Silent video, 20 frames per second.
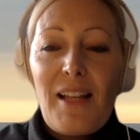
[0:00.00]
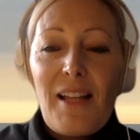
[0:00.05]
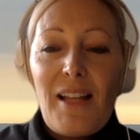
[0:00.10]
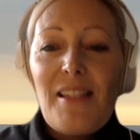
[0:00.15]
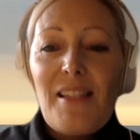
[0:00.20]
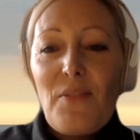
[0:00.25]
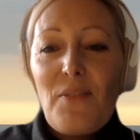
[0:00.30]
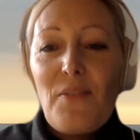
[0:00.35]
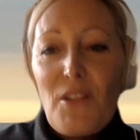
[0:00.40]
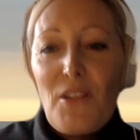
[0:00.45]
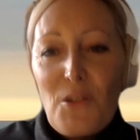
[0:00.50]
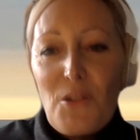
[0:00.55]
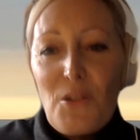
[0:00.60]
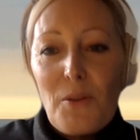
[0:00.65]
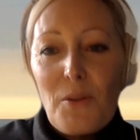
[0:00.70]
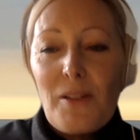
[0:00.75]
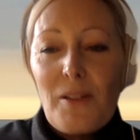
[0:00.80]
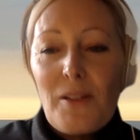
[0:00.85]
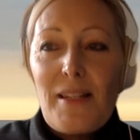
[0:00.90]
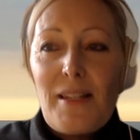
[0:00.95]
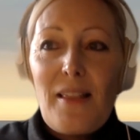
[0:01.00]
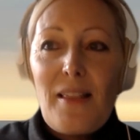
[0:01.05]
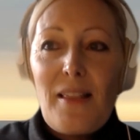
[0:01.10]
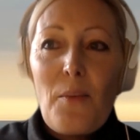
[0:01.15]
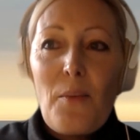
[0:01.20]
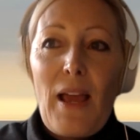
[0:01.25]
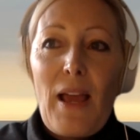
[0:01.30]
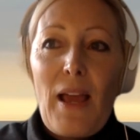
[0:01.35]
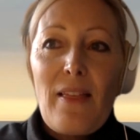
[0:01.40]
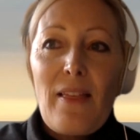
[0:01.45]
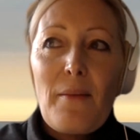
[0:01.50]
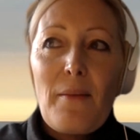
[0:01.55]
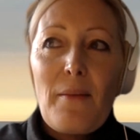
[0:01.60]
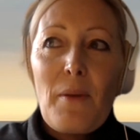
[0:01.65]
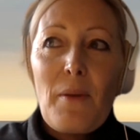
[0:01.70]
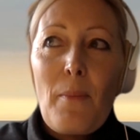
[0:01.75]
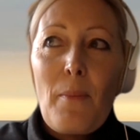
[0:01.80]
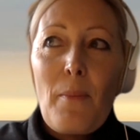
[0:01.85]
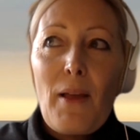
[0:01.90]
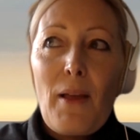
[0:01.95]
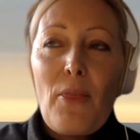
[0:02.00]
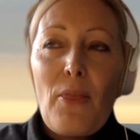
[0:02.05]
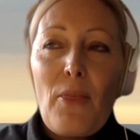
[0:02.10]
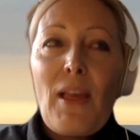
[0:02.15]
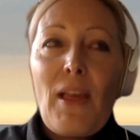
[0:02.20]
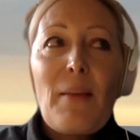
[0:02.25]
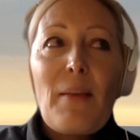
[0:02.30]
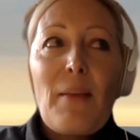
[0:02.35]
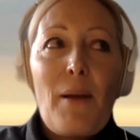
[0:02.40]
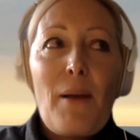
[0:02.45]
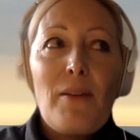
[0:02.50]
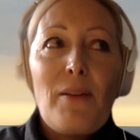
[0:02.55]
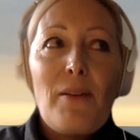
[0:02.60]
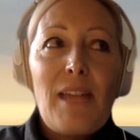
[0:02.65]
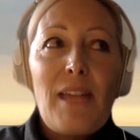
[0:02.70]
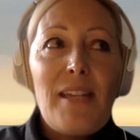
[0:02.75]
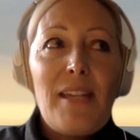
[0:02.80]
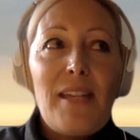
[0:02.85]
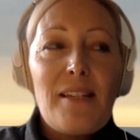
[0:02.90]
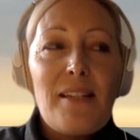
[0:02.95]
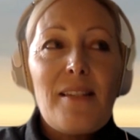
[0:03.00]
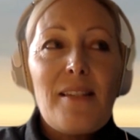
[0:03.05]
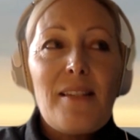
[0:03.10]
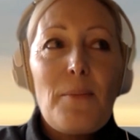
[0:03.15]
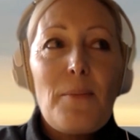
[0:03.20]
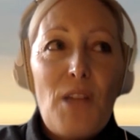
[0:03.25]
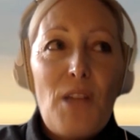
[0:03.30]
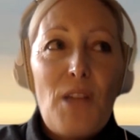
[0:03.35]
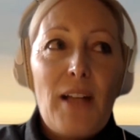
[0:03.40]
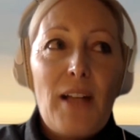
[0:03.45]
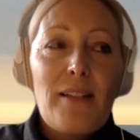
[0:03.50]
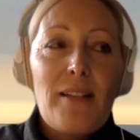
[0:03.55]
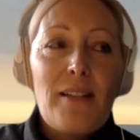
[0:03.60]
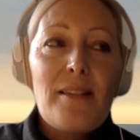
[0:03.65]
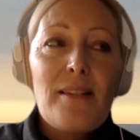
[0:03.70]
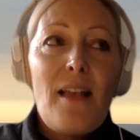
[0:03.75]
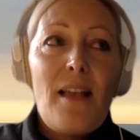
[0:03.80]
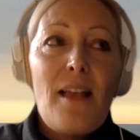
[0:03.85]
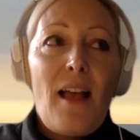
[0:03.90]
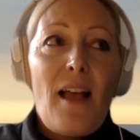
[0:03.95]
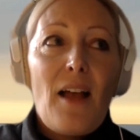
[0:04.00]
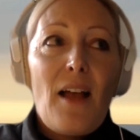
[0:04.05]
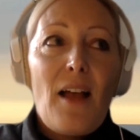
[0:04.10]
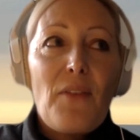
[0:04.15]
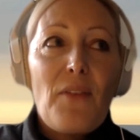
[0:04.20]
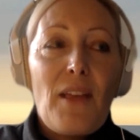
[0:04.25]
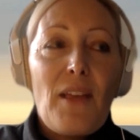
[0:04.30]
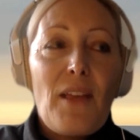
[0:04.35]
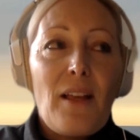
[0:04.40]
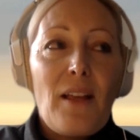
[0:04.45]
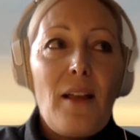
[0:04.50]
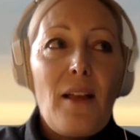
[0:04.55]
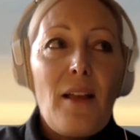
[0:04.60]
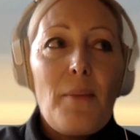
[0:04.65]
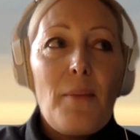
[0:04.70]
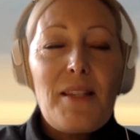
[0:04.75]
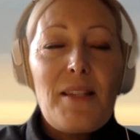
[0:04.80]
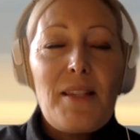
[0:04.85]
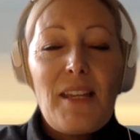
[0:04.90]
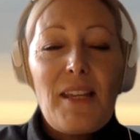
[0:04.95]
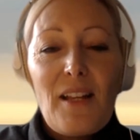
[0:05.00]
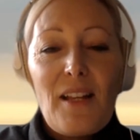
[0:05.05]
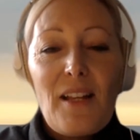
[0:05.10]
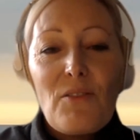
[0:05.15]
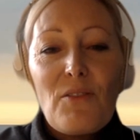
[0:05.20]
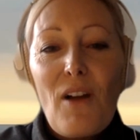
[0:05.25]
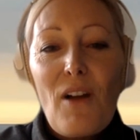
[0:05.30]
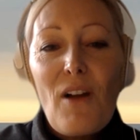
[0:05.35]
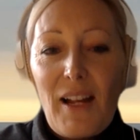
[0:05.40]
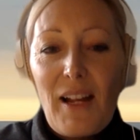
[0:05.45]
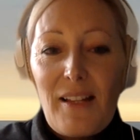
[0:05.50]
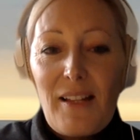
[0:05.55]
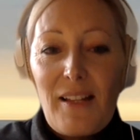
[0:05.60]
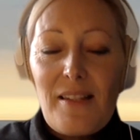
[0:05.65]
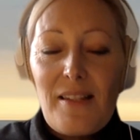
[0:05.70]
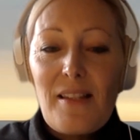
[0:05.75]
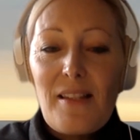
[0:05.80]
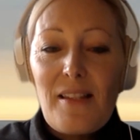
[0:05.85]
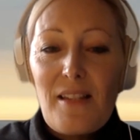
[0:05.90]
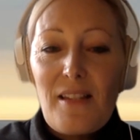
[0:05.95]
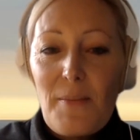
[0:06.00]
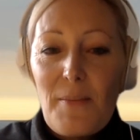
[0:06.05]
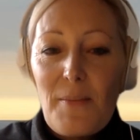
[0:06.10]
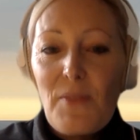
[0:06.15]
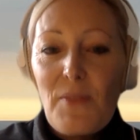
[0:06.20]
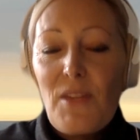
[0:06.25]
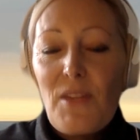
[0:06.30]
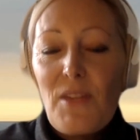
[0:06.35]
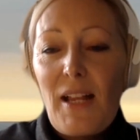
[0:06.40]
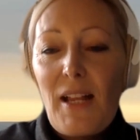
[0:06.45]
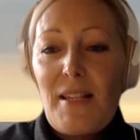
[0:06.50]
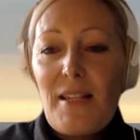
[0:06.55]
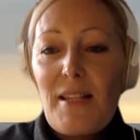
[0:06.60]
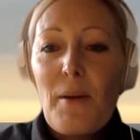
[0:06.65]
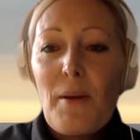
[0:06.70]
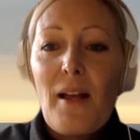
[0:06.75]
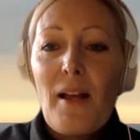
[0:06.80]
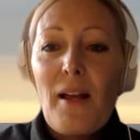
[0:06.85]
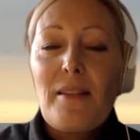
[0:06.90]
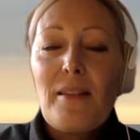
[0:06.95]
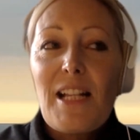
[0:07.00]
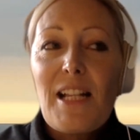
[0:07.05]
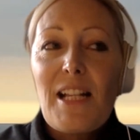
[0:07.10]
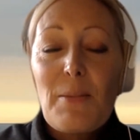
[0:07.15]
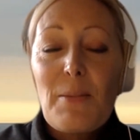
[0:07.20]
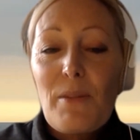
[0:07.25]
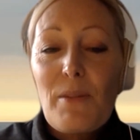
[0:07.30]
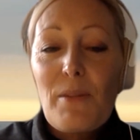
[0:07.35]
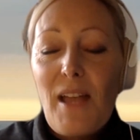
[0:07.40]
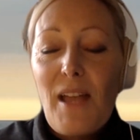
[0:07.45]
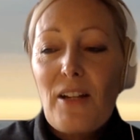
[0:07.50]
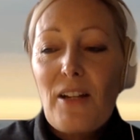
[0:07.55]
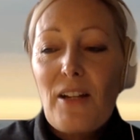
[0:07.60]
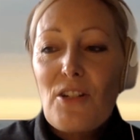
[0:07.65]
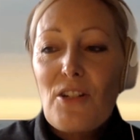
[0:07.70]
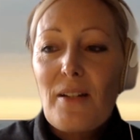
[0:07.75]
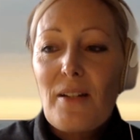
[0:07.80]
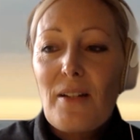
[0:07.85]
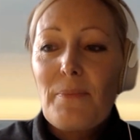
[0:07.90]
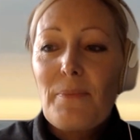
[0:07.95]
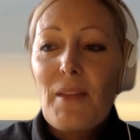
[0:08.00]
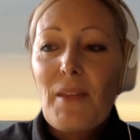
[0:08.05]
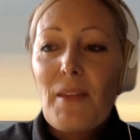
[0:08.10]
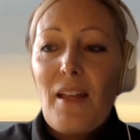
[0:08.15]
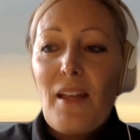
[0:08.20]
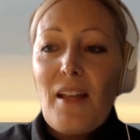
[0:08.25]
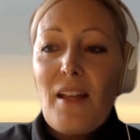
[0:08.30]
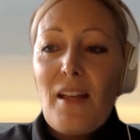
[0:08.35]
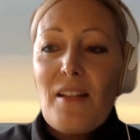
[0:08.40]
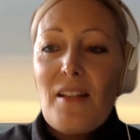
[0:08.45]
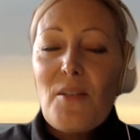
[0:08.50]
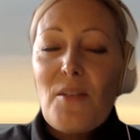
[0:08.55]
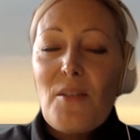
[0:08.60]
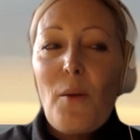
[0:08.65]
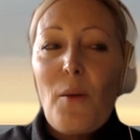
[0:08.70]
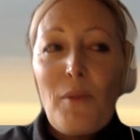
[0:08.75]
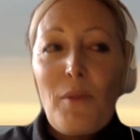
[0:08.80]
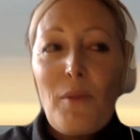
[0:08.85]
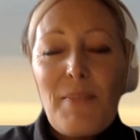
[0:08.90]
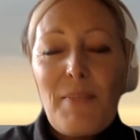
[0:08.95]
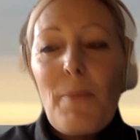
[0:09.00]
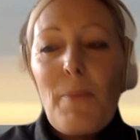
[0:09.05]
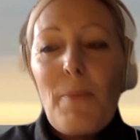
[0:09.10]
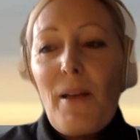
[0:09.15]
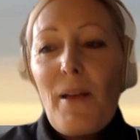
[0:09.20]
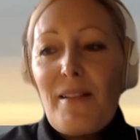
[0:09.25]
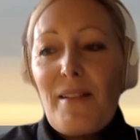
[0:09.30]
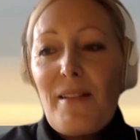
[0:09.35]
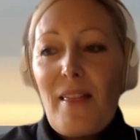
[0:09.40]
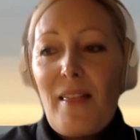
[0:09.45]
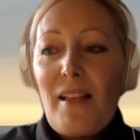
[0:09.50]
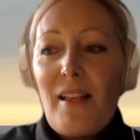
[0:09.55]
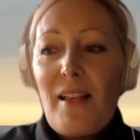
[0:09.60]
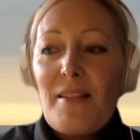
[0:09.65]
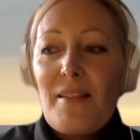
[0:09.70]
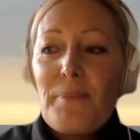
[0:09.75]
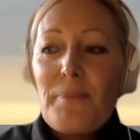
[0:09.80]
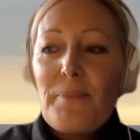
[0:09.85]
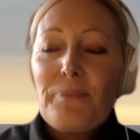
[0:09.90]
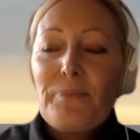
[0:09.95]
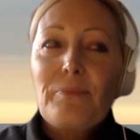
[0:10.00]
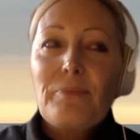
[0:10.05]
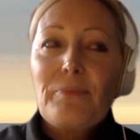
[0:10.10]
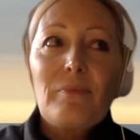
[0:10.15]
individuals in the way that we might think about data subjects having particular rights in terms of data and data protection. So I want to propose that there's